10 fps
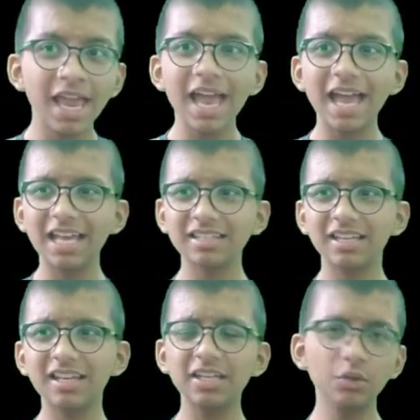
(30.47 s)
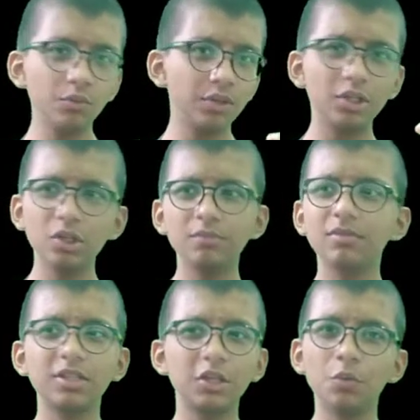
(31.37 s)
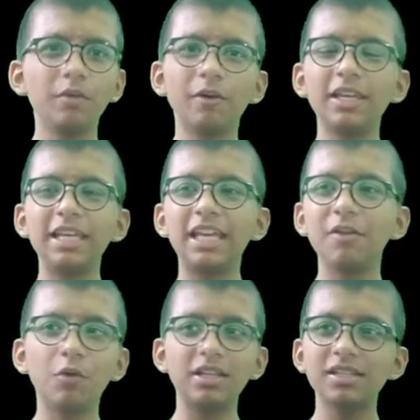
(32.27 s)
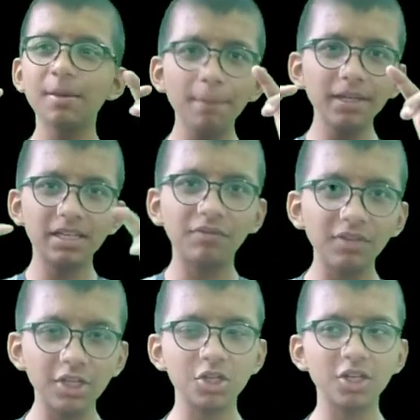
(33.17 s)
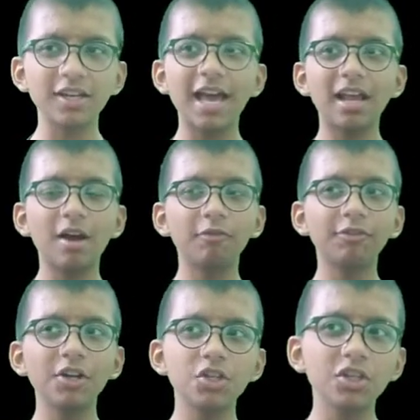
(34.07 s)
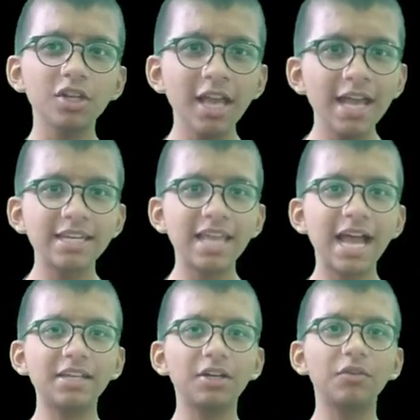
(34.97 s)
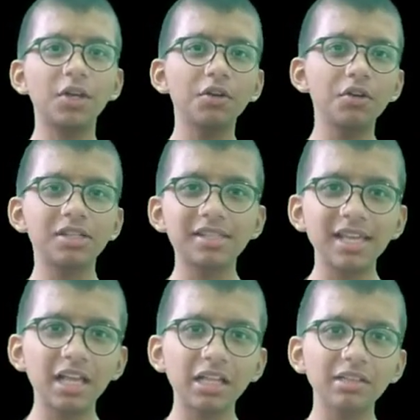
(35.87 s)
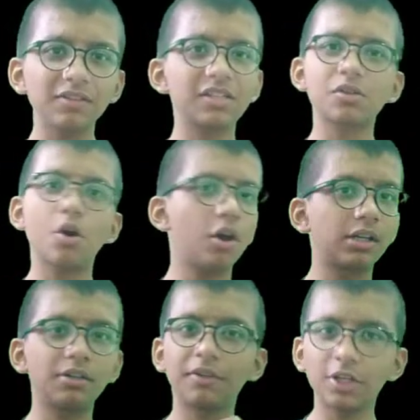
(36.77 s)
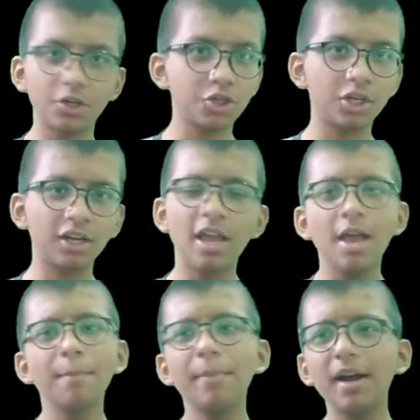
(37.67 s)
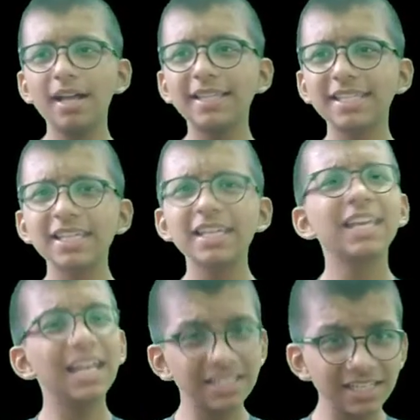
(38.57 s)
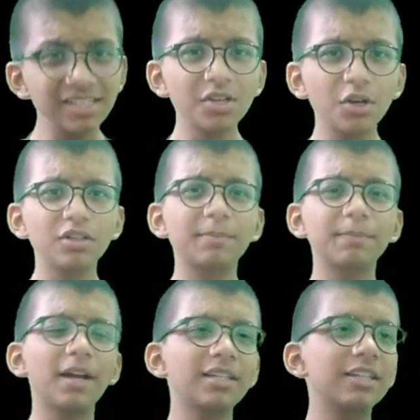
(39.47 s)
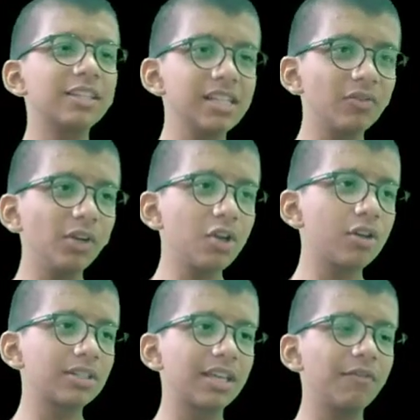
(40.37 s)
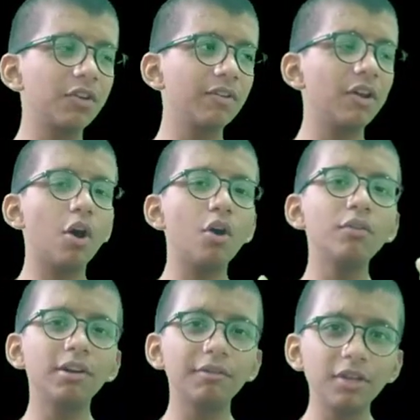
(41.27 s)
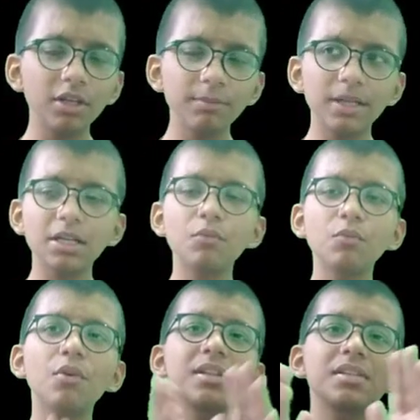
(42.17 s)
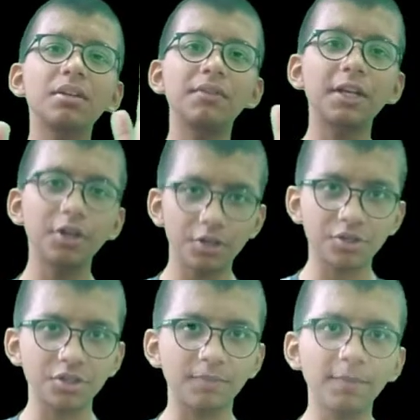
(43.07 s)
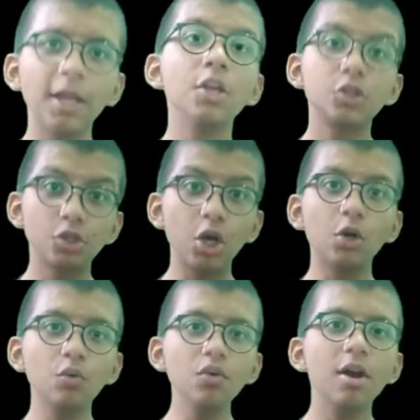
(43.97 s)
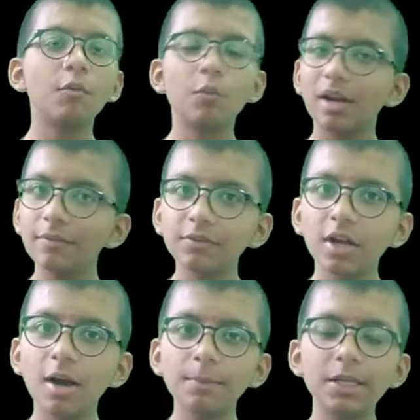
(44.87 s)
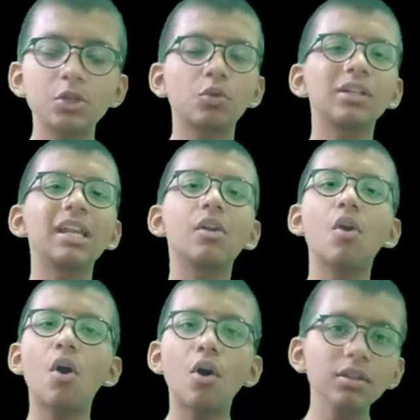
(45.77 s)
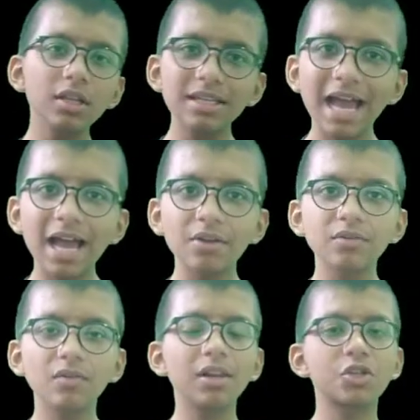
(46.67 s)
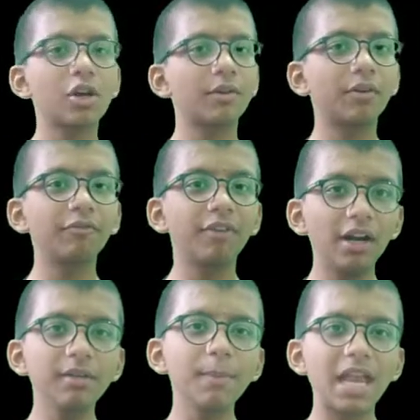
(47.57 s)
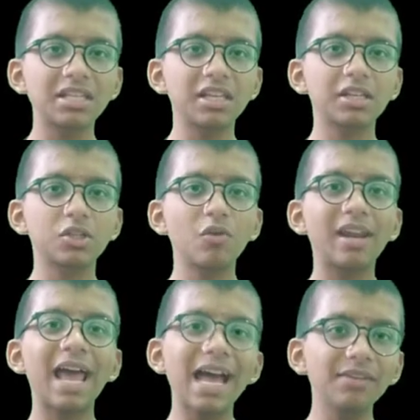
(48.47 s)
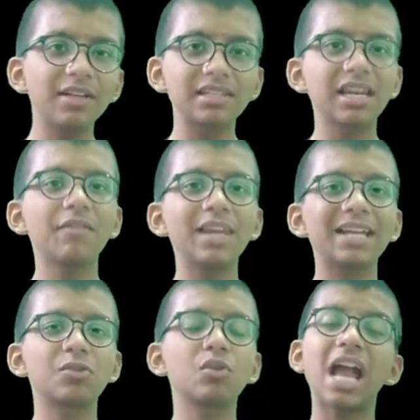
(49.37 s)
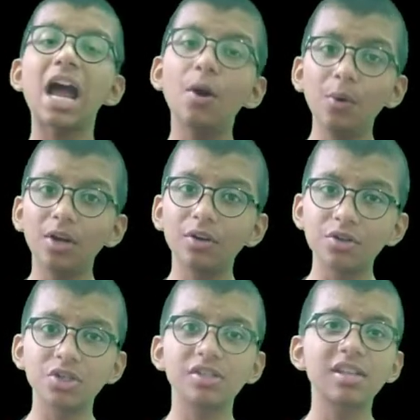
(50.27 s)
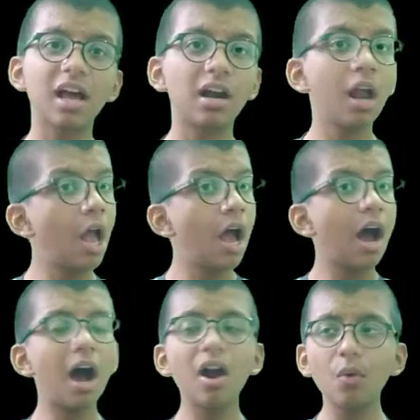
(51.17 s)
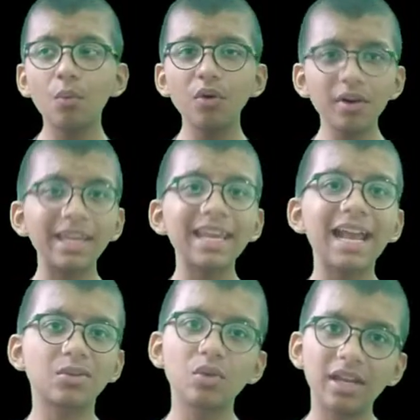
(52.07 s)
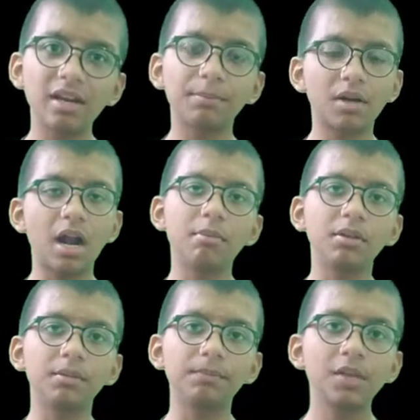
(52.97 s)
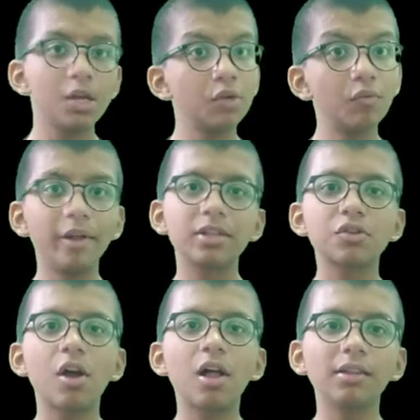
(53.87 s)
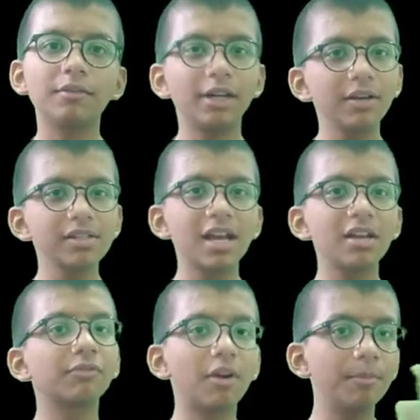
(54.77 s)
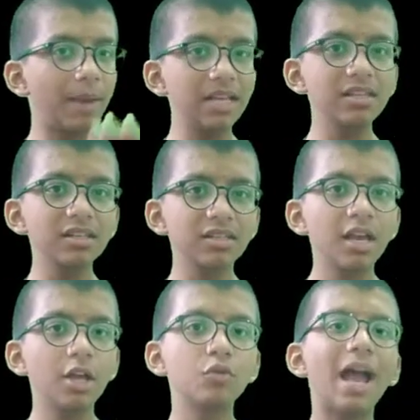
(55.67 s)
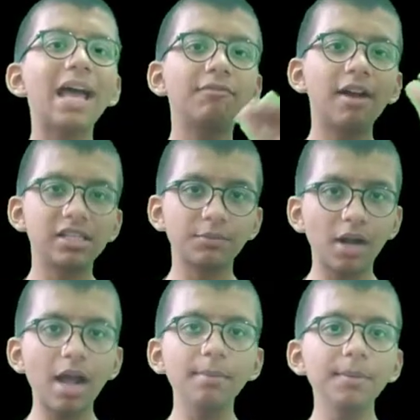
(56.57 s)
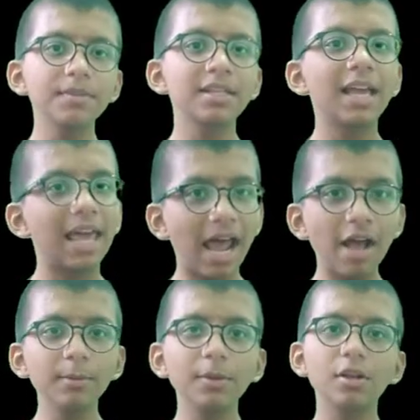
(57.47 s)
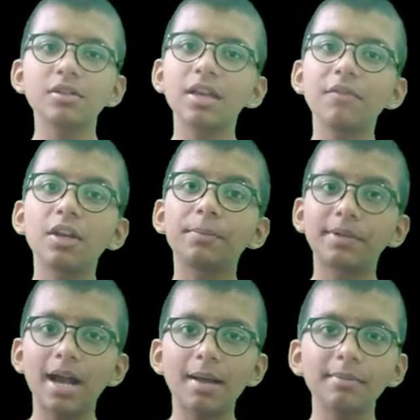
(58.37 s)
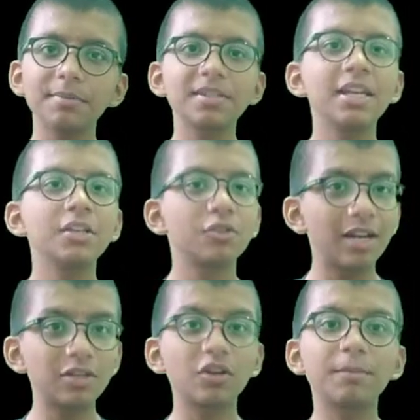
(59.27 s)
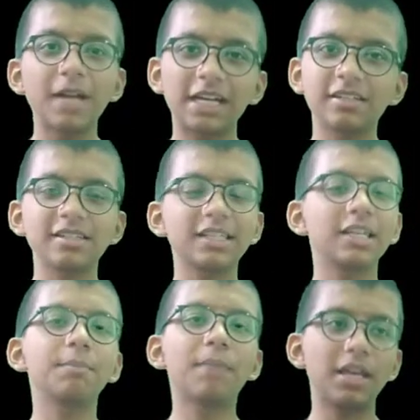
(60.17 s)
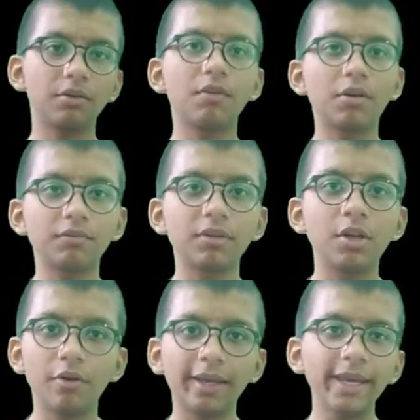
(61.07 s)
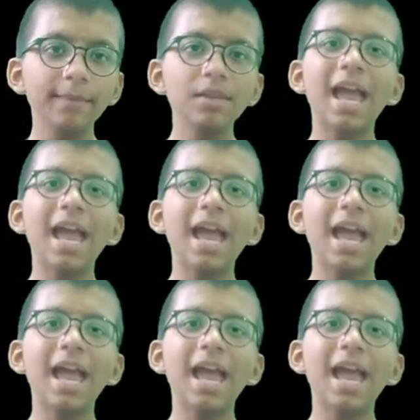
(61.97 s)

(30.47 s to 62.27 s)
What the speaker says: As you will only give one simple definition that a function that recurs itself is called a recursion. But it is good, but this will not give you an overview about what is a recursion. So what I've come is to clear all the doubts. We'll start from very basics to an advanced level, actually how recursions are working actually in a problem. We'll solve the various kind of from basics to advanced problems, and I will be also giving you the problems so that you can practice by your own, okay?